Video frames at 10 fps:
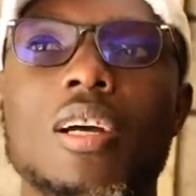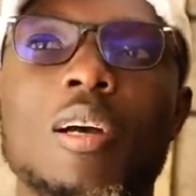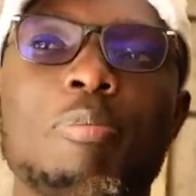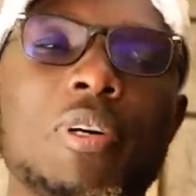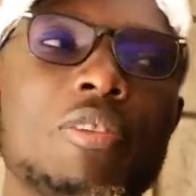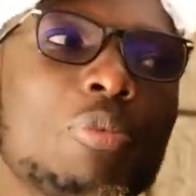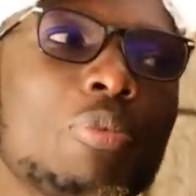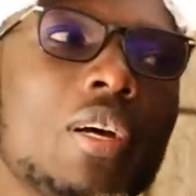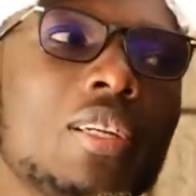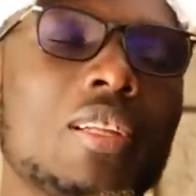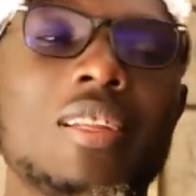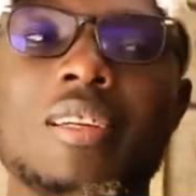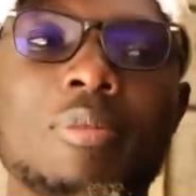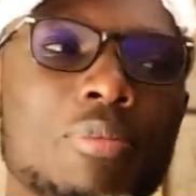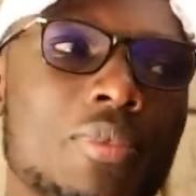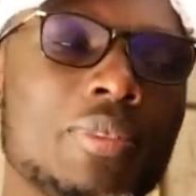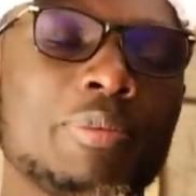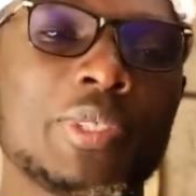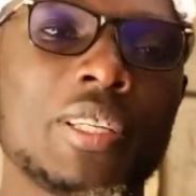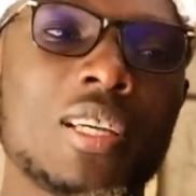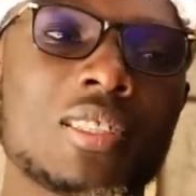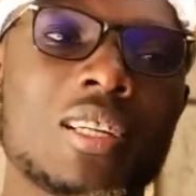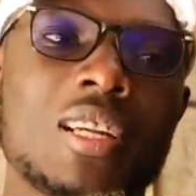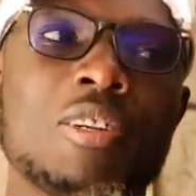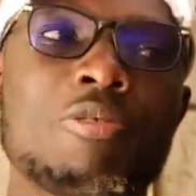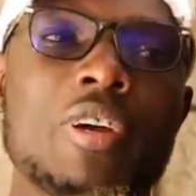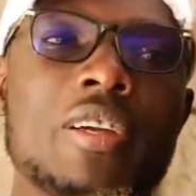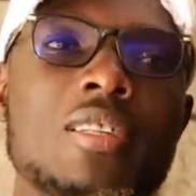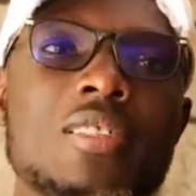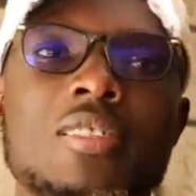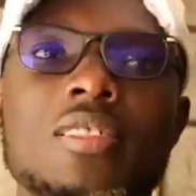Apart from that, I think Mzee has clarified,